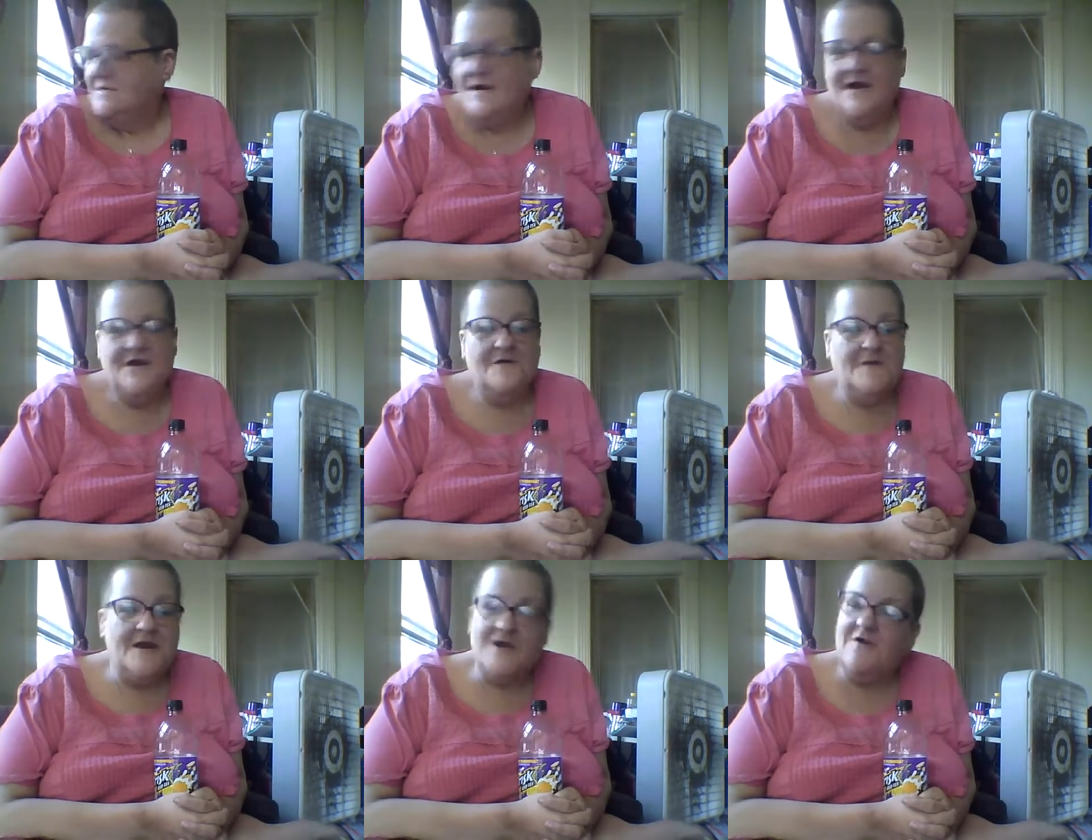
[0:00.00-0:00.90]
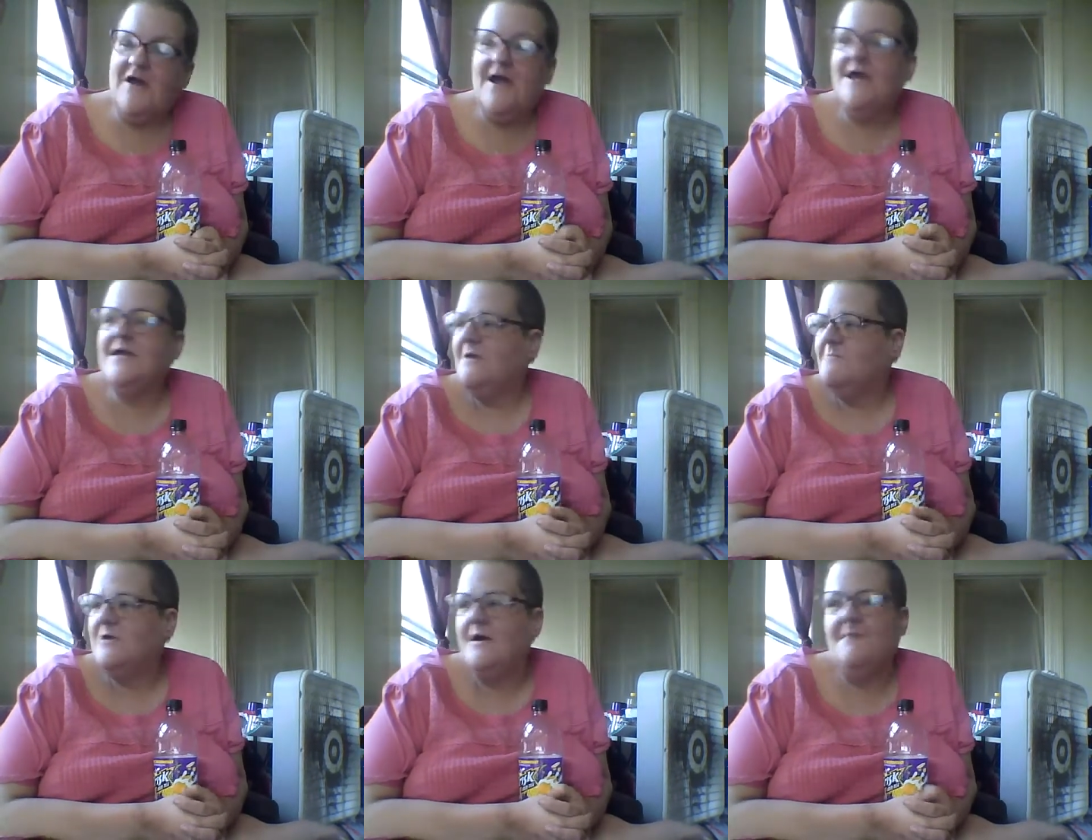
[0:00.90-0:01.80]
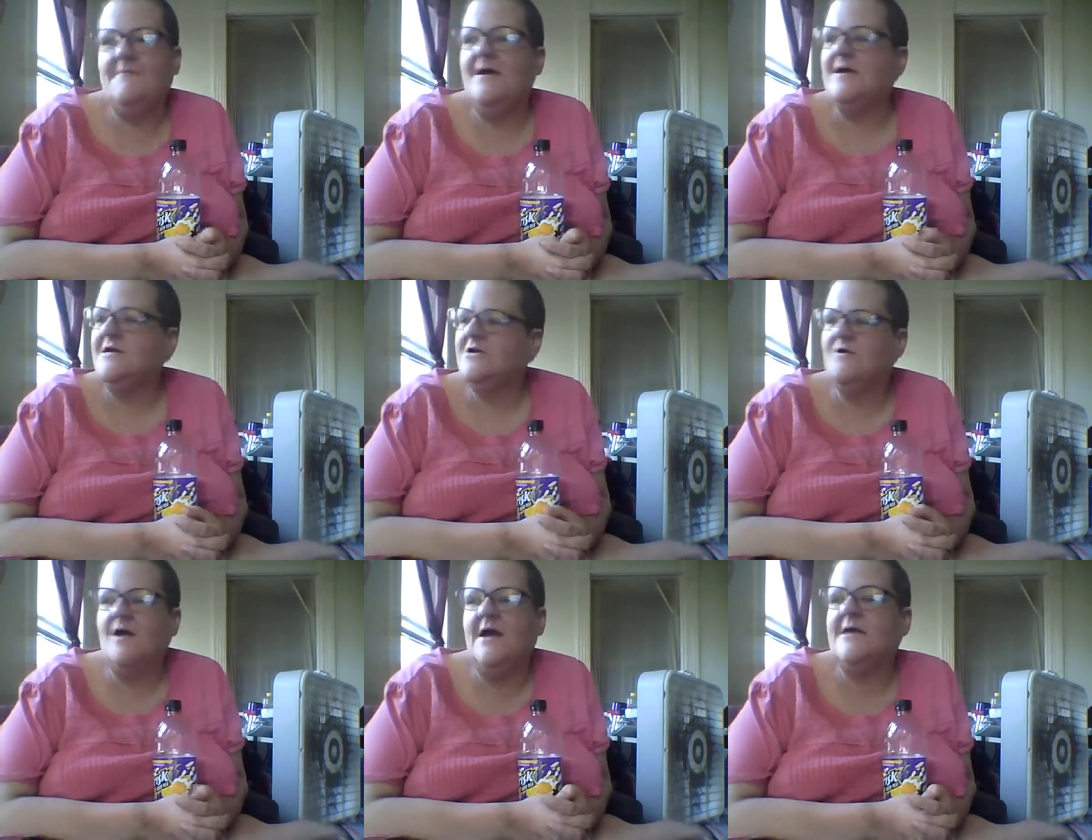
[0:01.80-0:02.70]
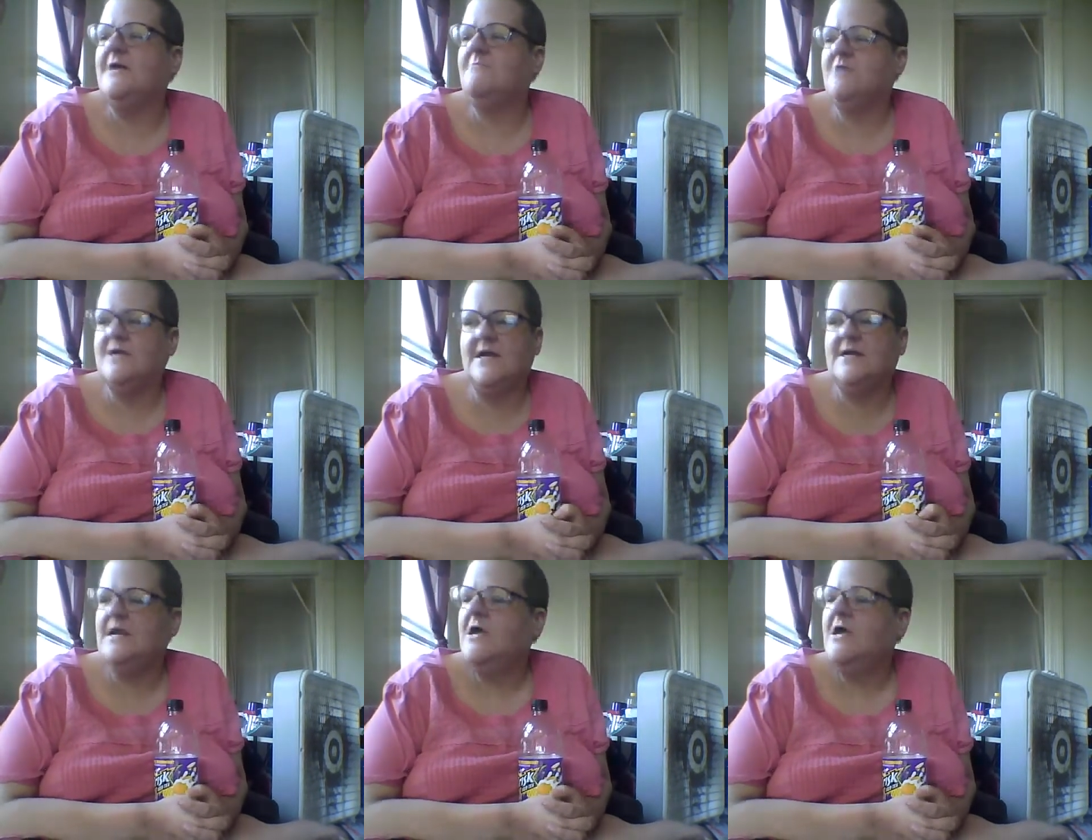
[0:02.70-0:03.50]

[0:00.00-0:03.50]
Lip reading: I don't want to cry on camera. I'm not going to cry on camera again.